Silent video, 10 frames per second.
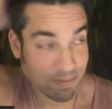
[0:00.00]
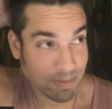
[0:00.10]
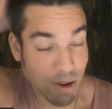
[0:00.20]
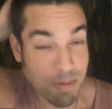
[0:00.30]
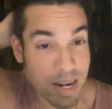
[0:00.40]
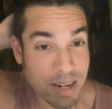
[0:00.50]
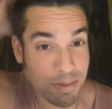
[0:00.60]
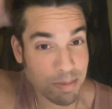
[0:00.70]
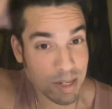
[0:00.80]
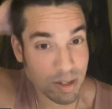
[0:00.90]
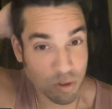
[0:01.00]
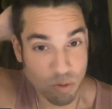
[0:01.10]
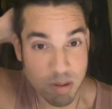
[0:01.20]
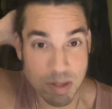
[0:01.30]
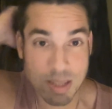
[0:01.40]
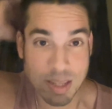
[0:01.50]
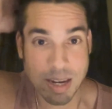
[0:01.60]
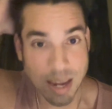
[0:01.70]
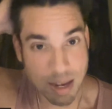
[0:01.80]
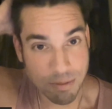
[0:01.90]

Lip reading: there might even be an agreement that, hey,